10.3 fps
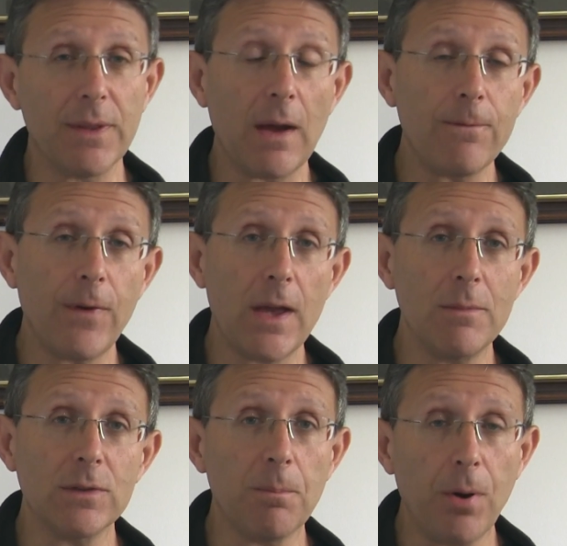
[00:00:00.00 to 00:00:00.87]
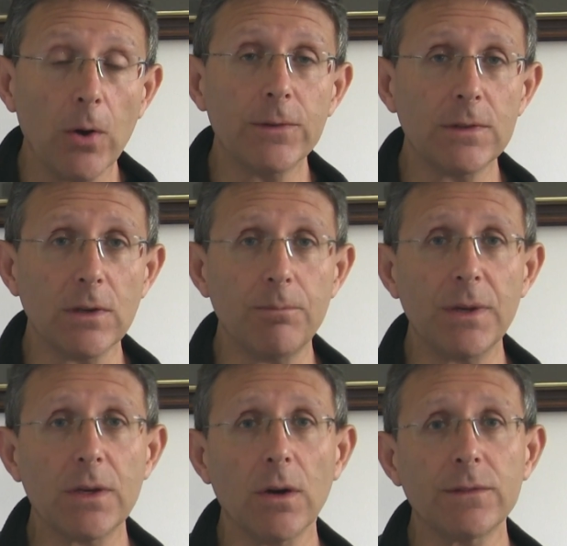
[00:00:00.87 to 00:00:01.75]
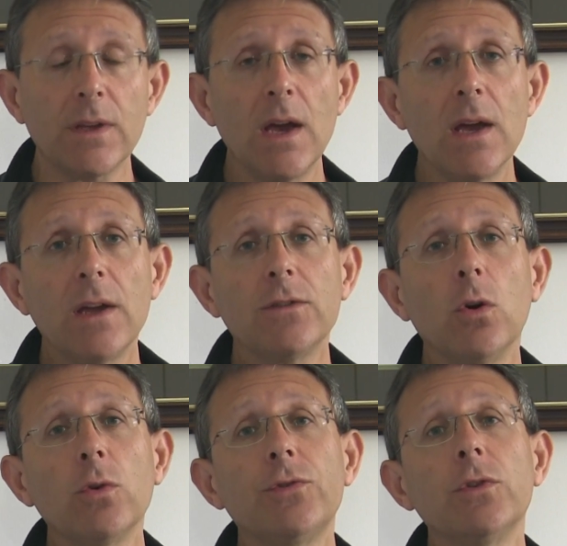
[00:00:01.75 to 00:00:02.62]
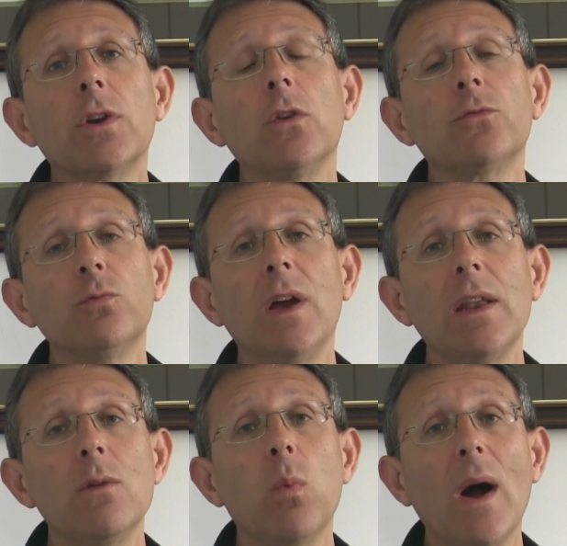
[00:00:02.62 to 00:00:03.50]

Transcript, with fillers: but that for him is a positive because is a horse who goes really